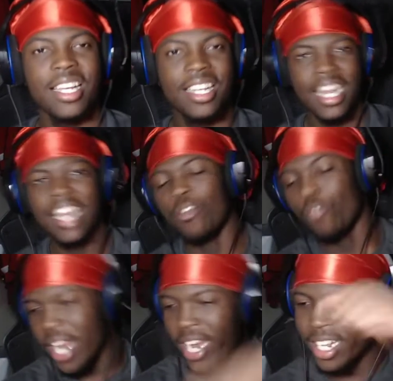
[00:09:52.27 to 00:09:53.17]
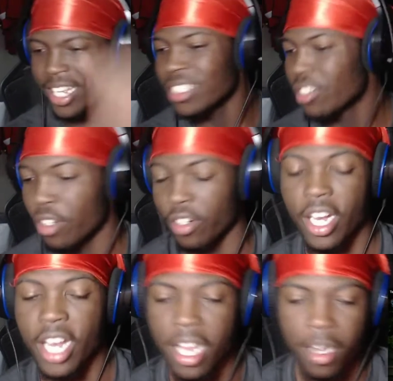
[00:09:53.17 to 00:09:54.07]
They done ran in his crew.
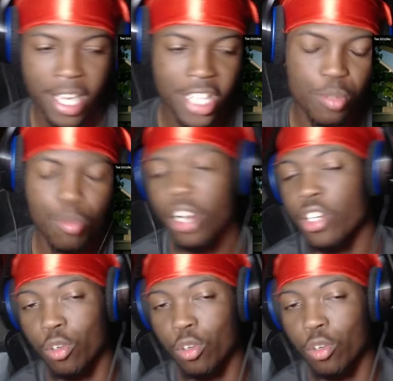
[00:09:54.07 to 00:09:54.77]
He's smart, though.